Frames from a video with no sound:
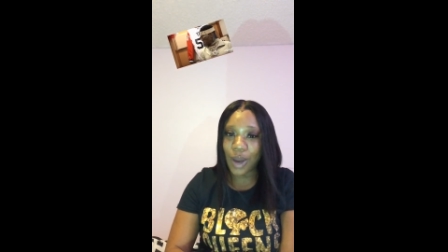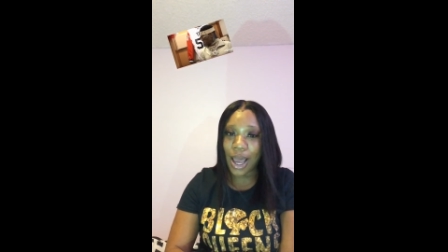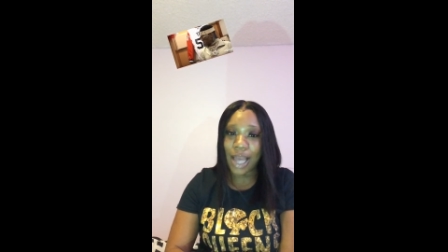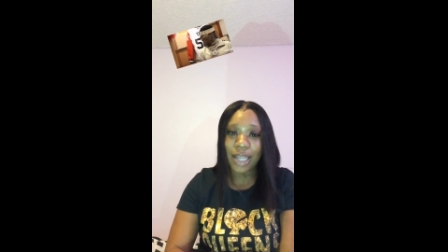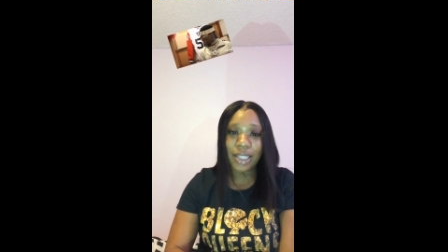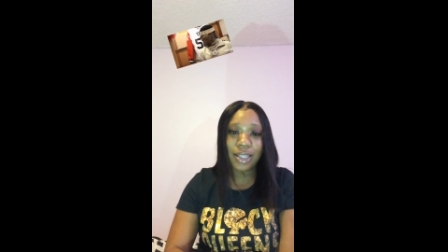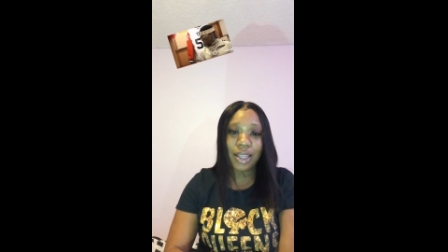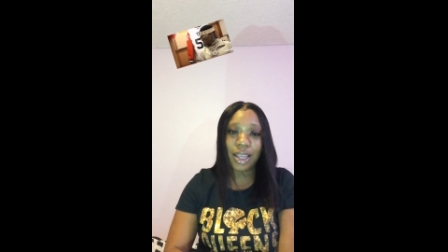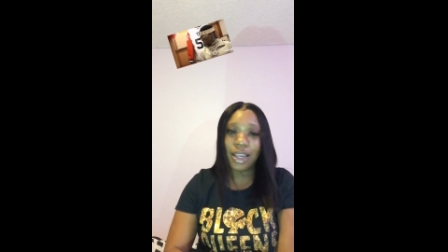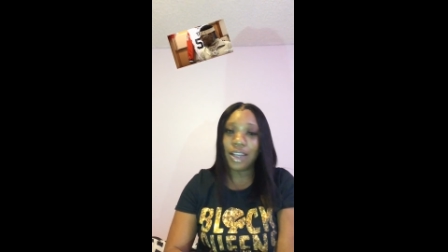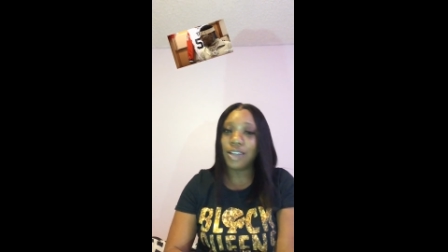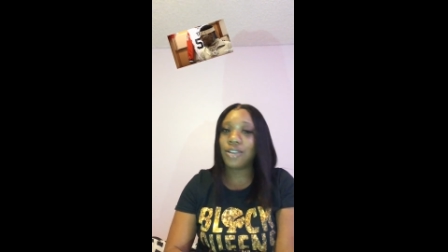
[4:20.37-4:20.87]
I
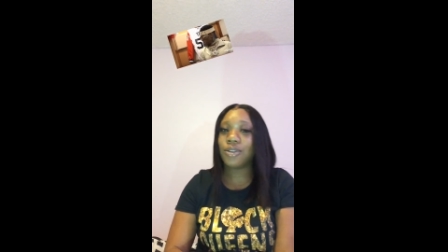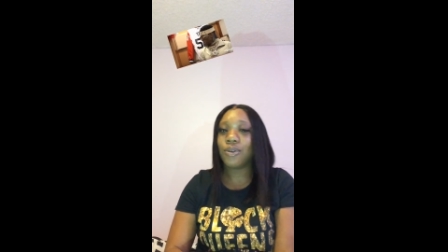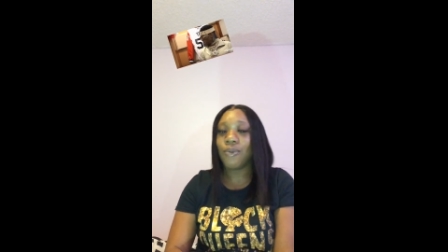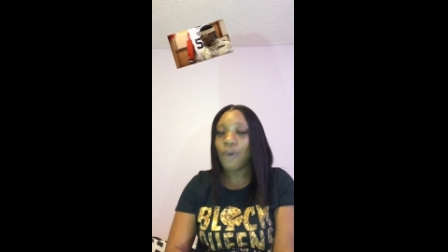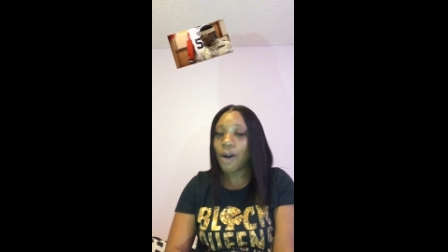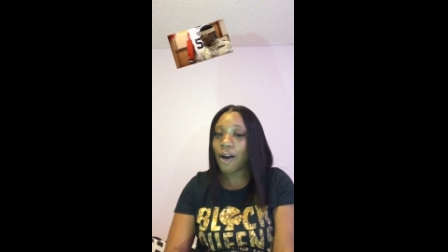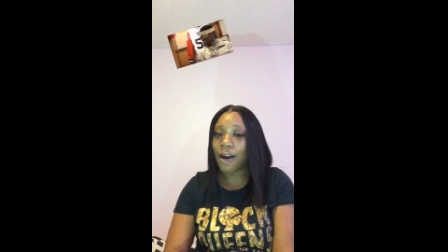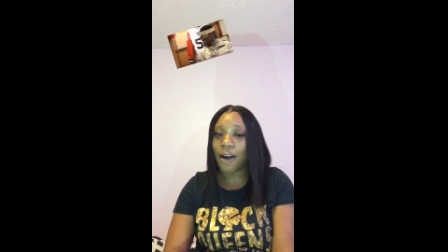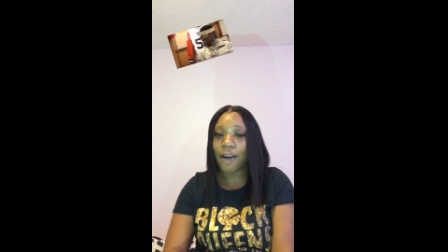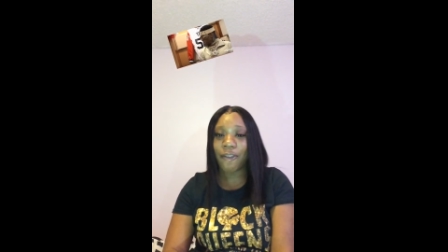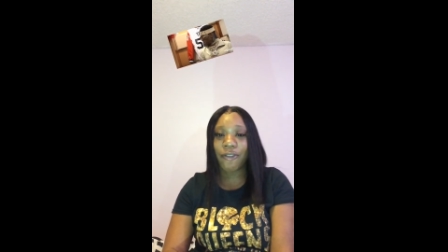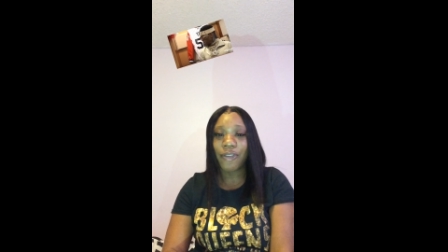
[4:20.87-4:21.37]
studied too
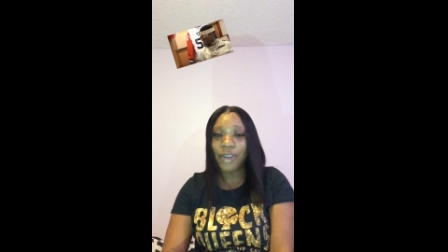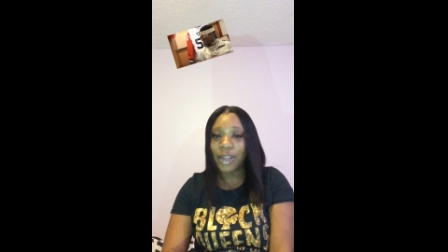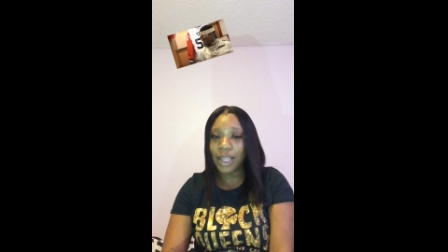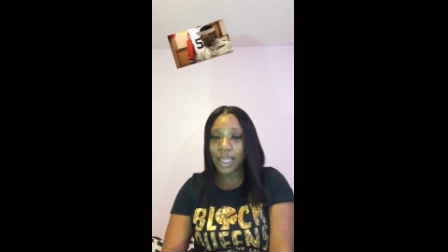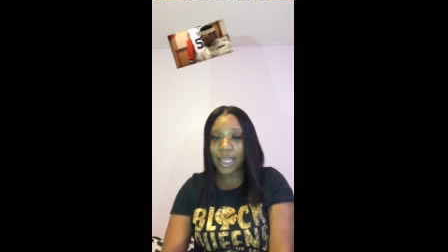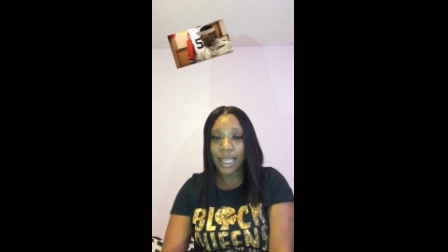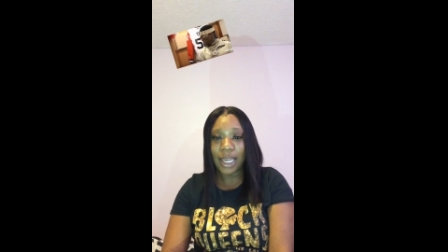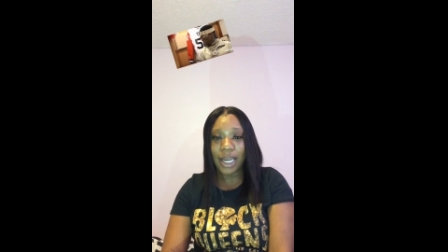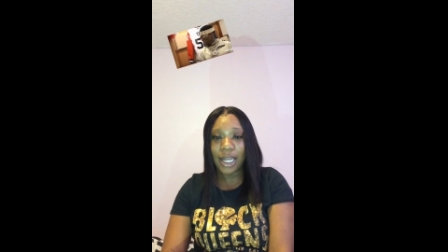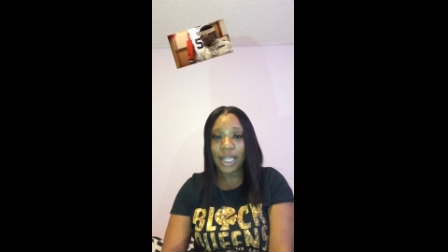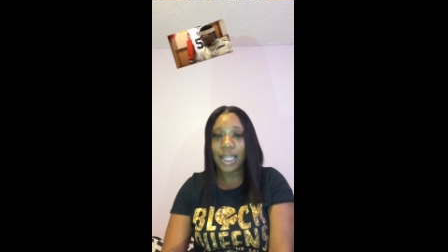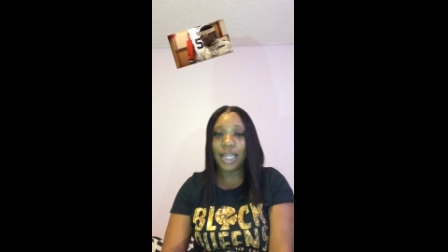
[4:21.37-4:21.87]
hard for the
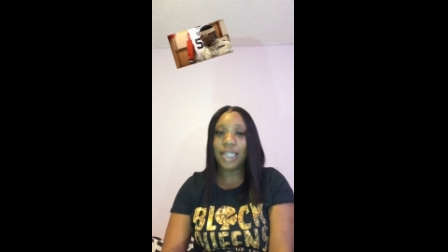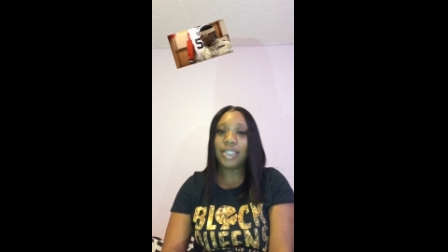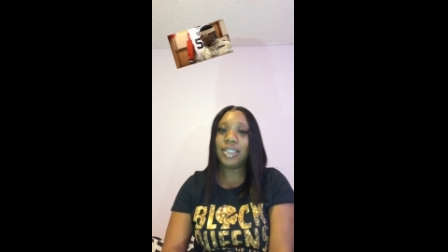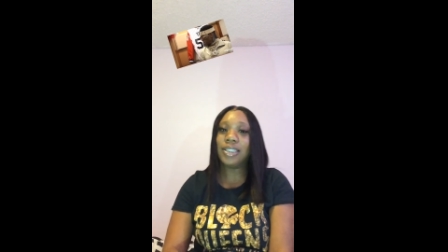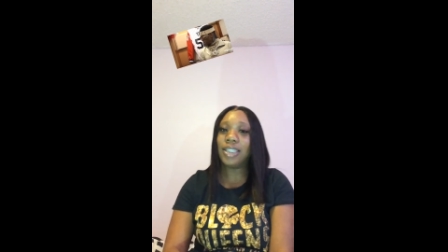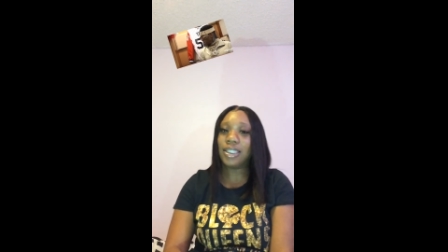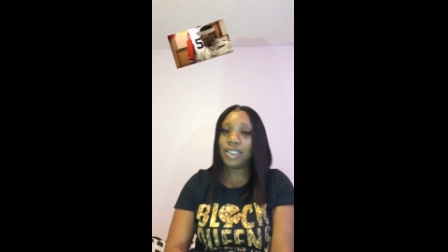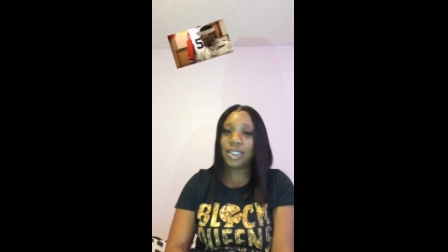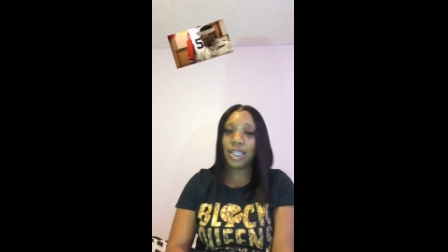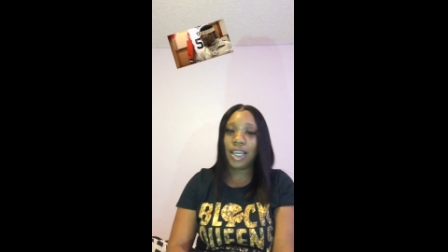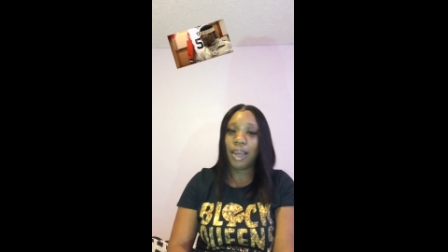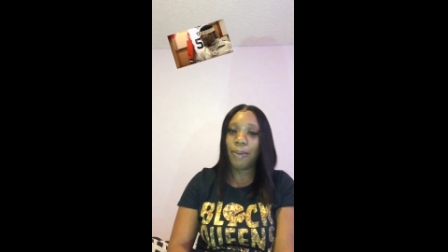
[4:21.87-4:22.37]
NCLEX
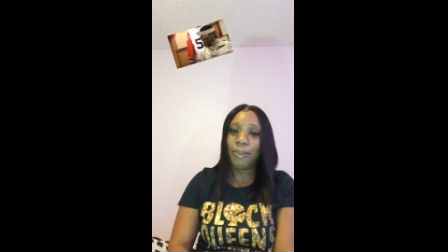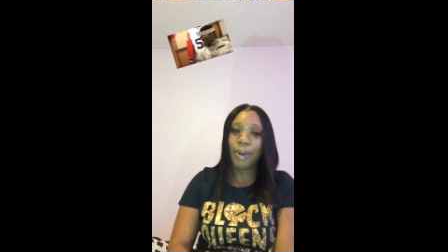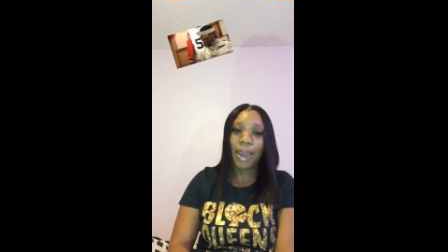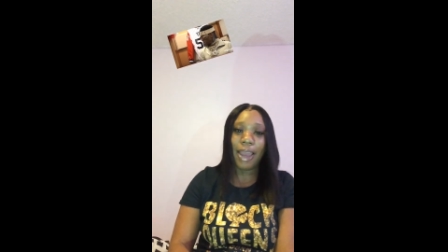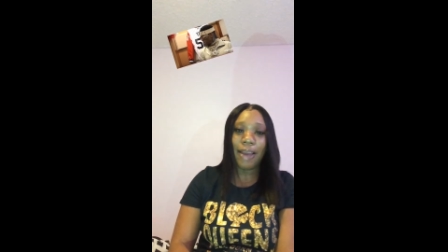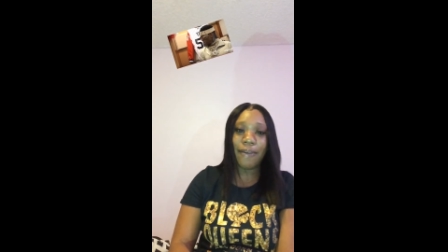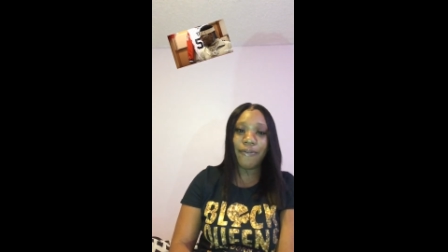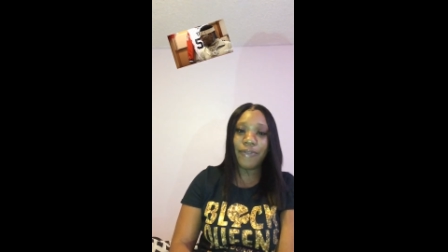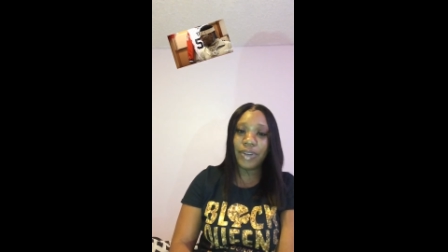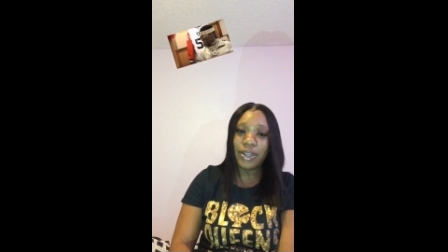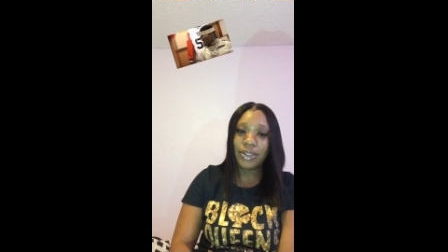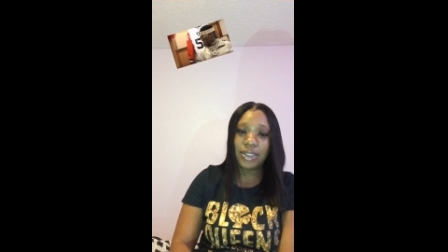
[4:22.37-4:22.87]
just to get
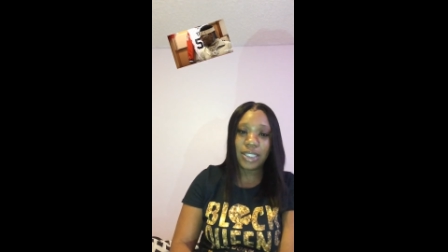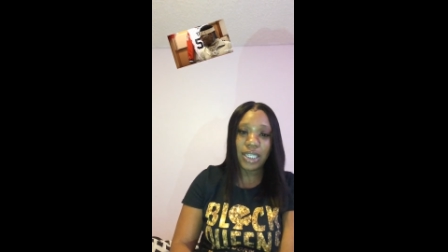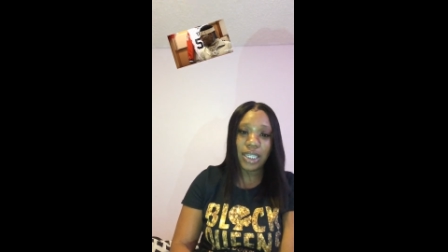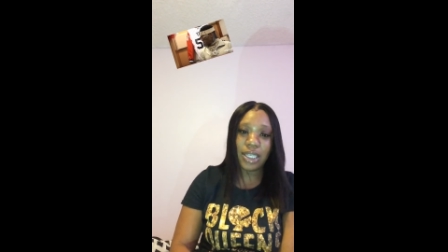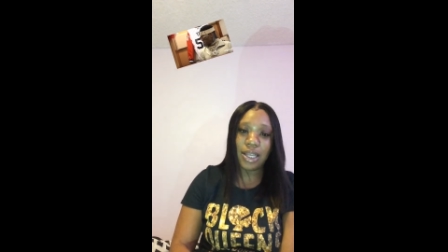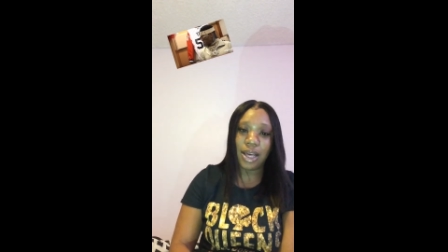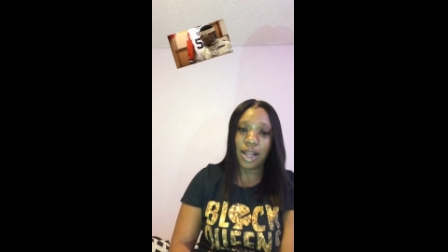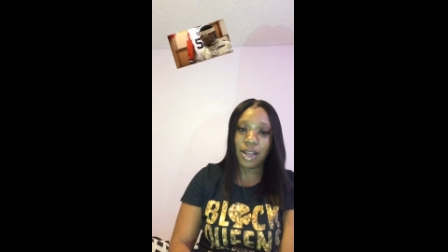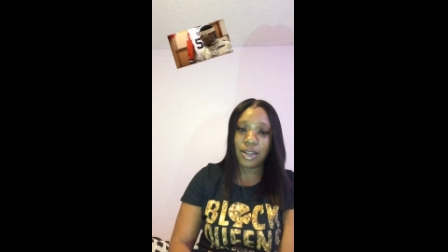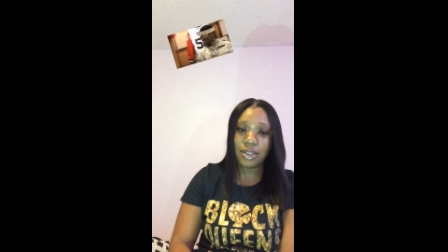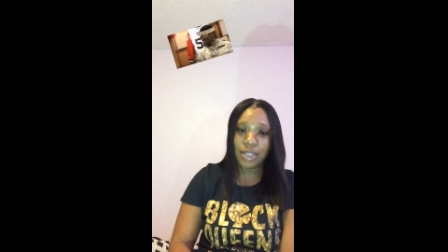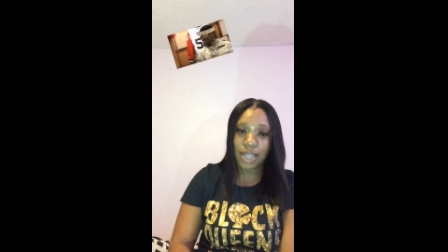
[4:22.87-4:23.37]
paid $15
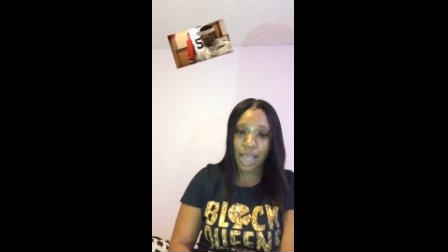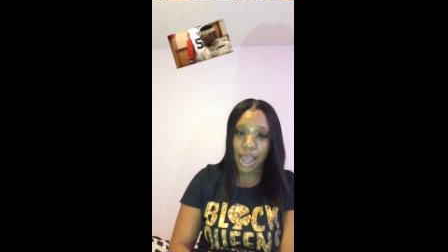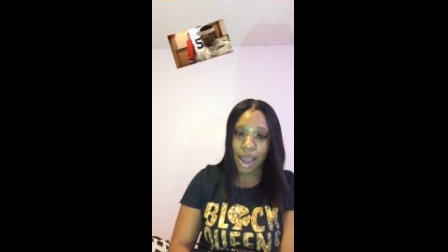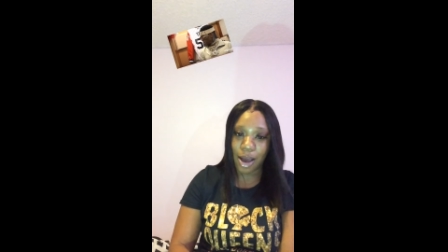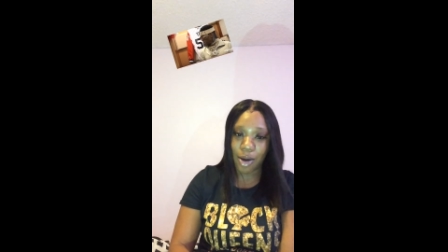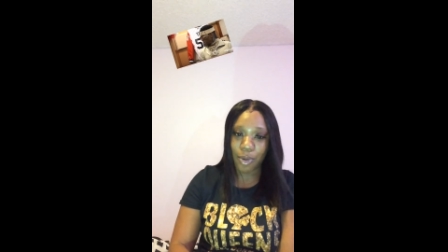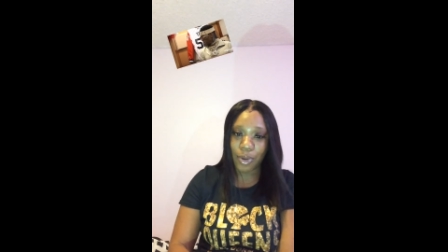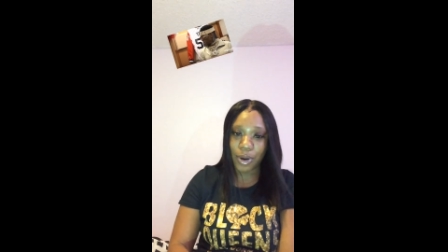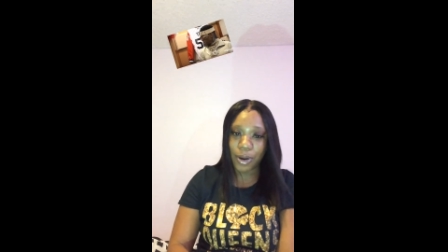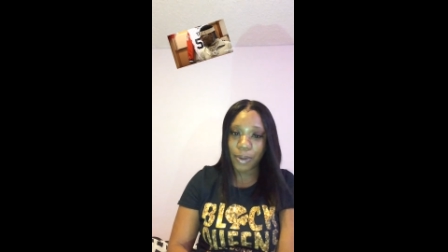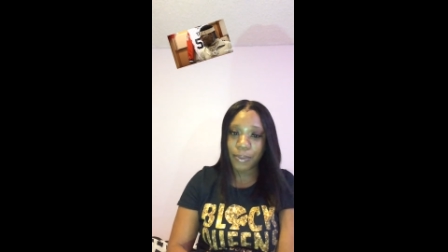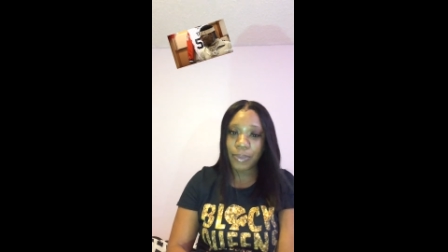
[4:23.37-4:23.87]
an
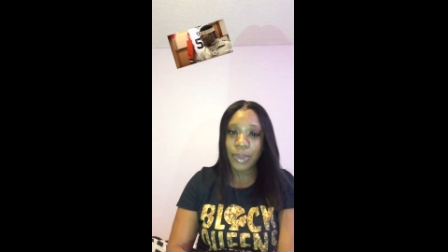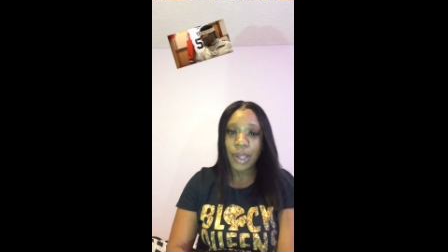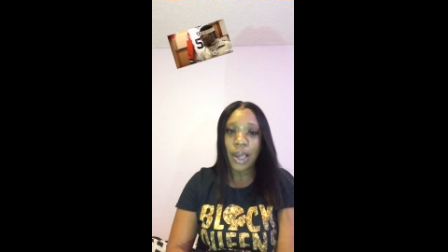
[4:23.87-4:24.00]
hour.